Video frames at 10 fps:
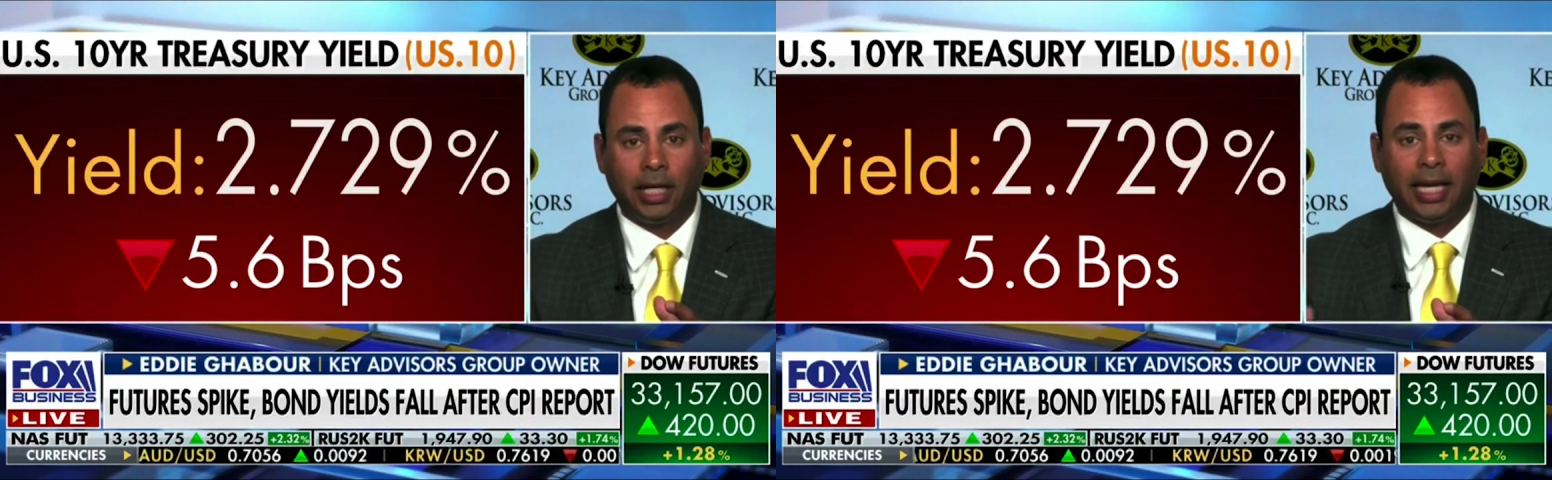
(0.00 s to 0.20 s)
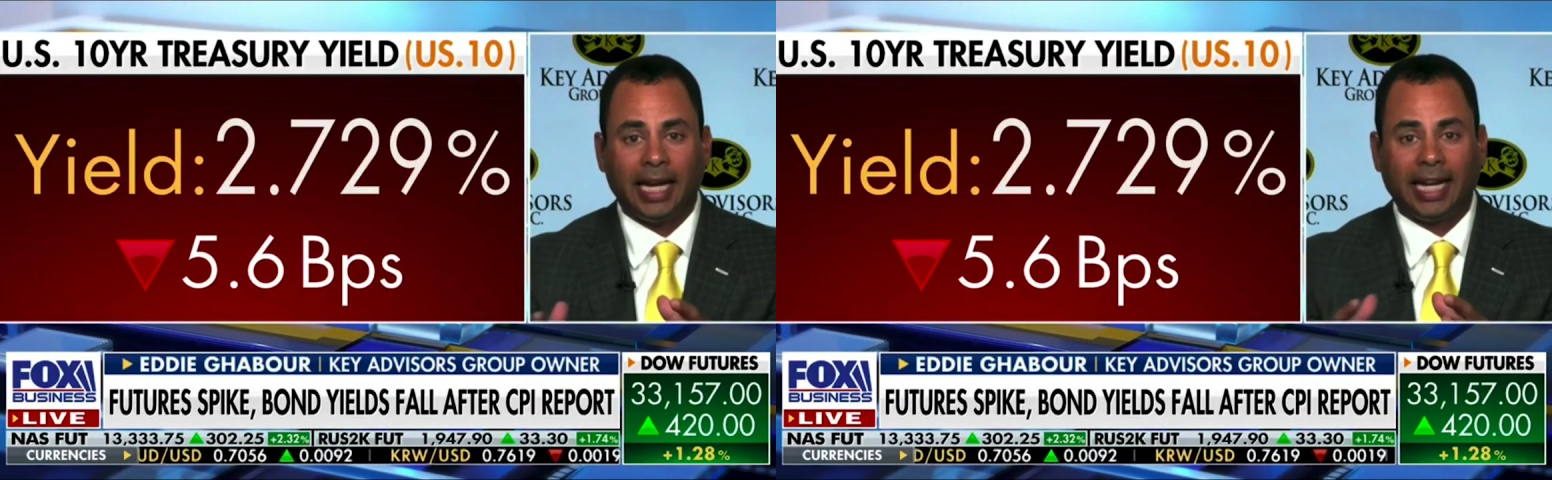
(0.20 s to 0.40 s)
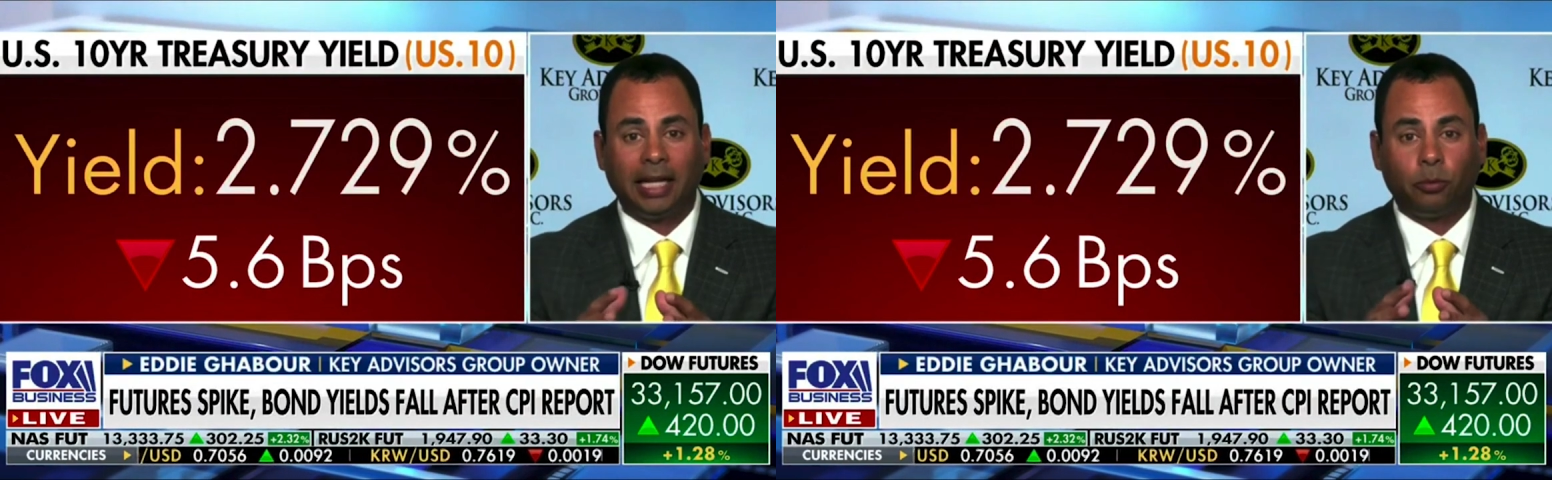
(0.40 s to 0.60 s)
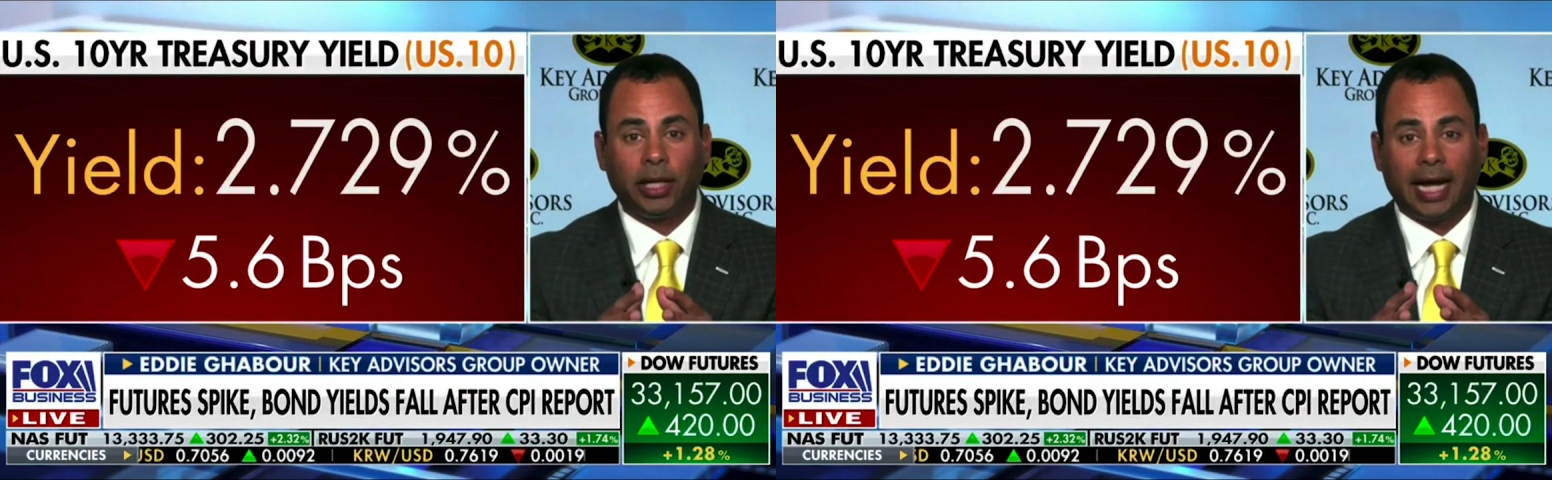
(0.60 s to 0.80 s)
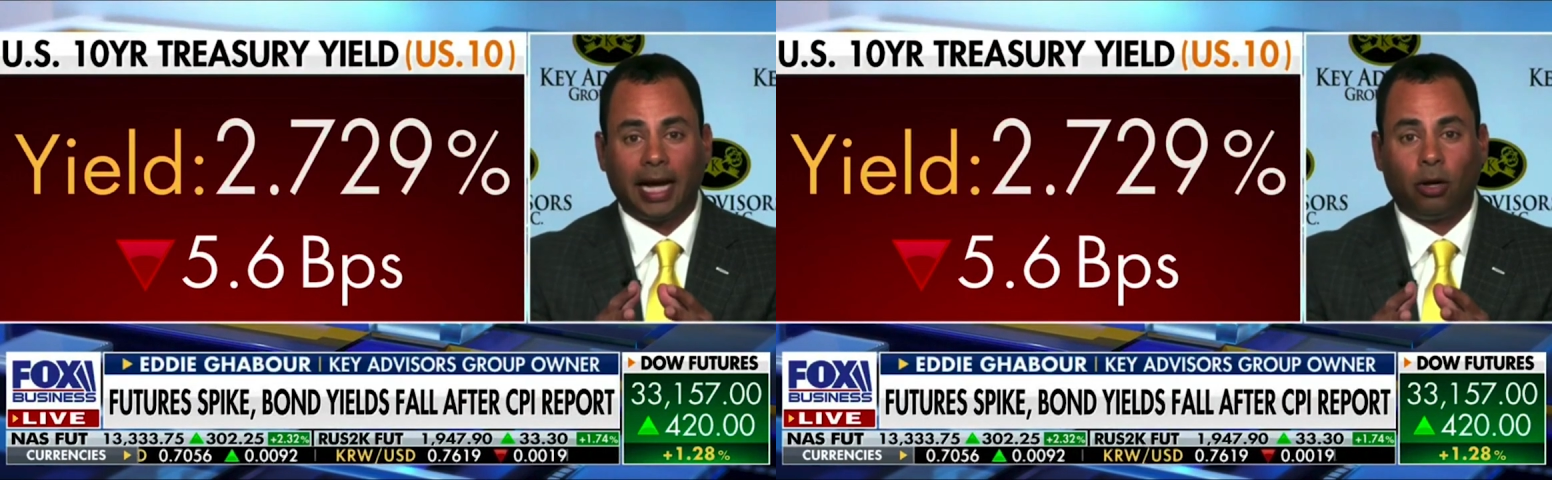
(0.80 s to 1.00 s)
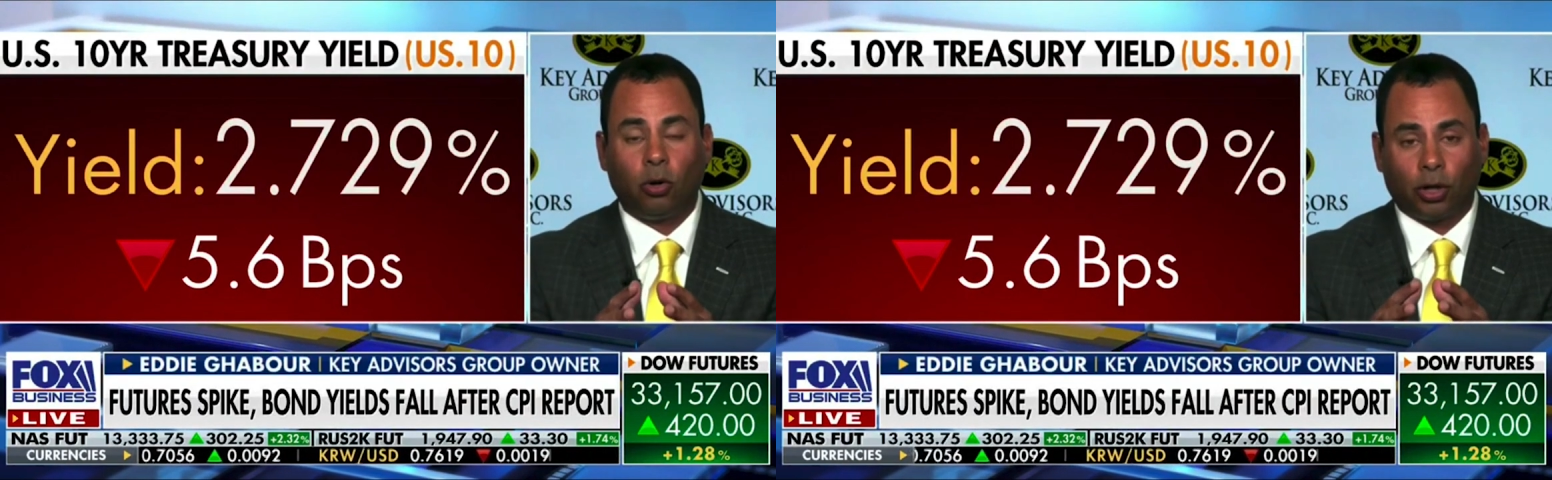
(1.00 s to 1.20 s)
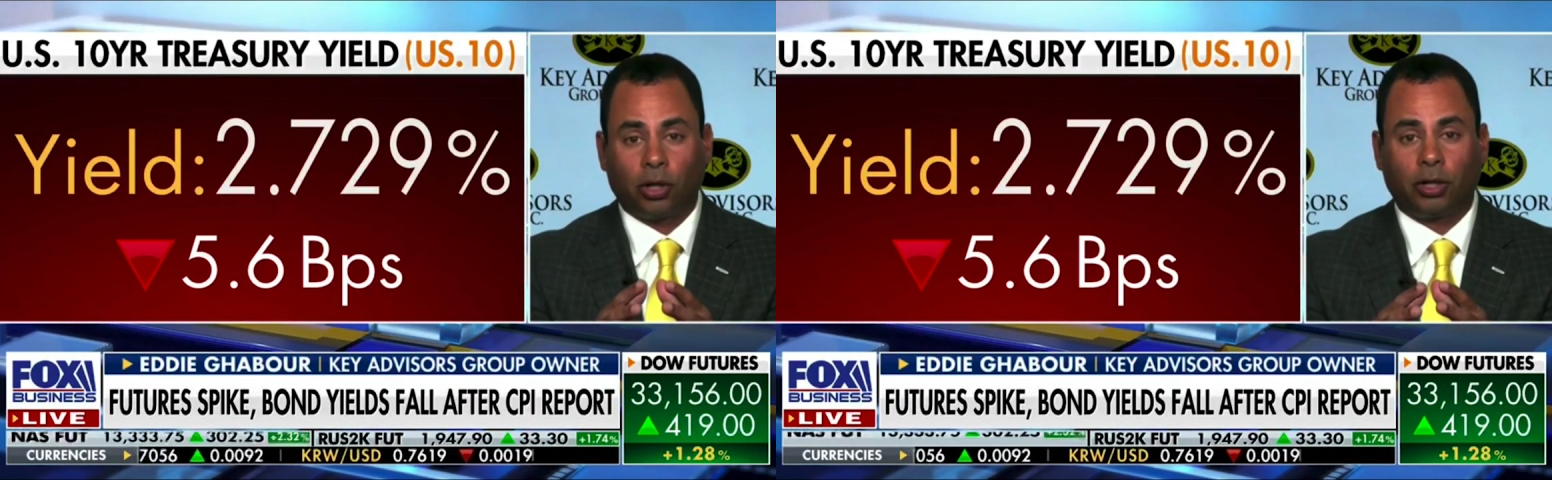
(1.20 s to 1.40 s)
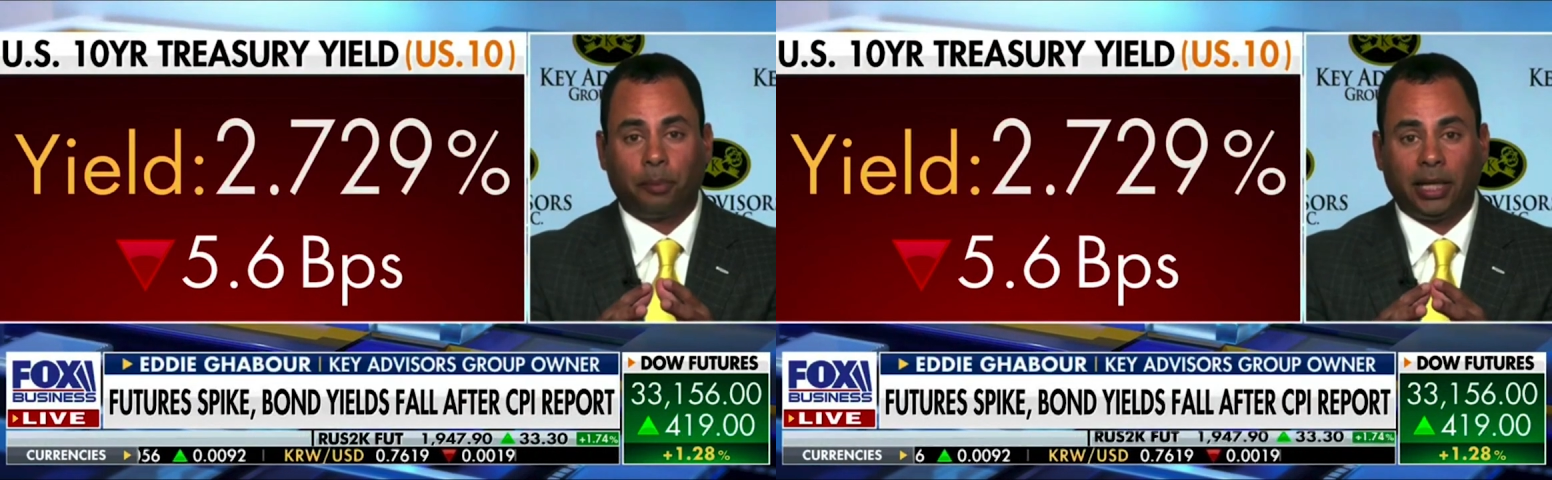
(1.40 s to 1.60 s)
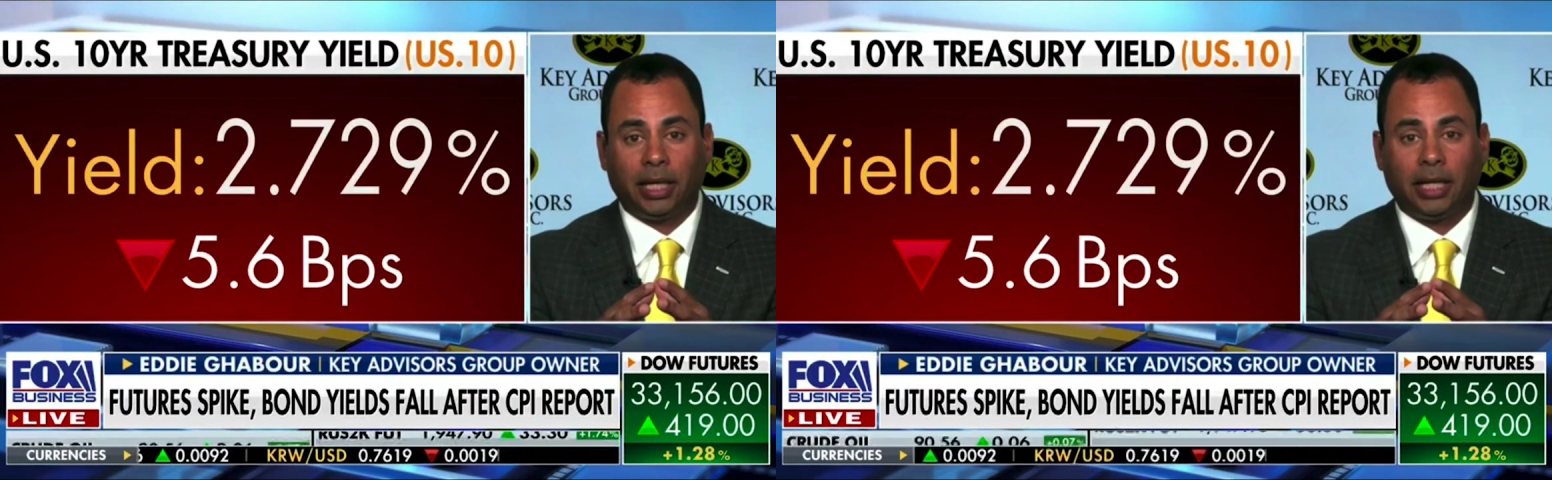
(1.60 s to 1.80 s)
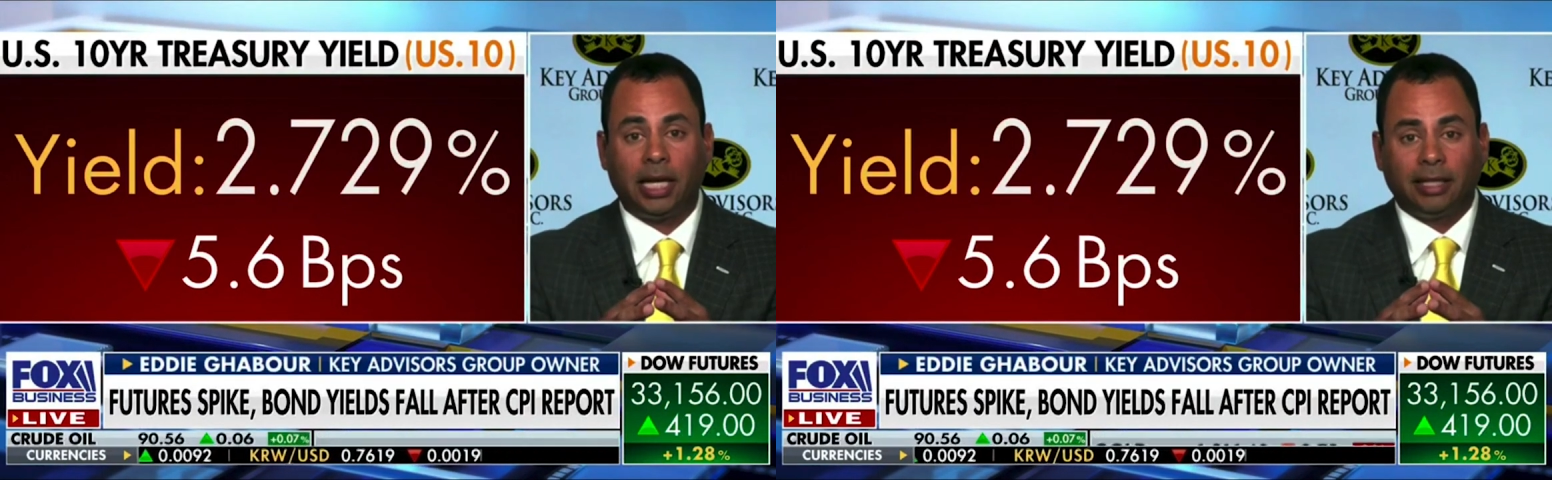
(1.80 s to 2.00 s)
And we now are going to be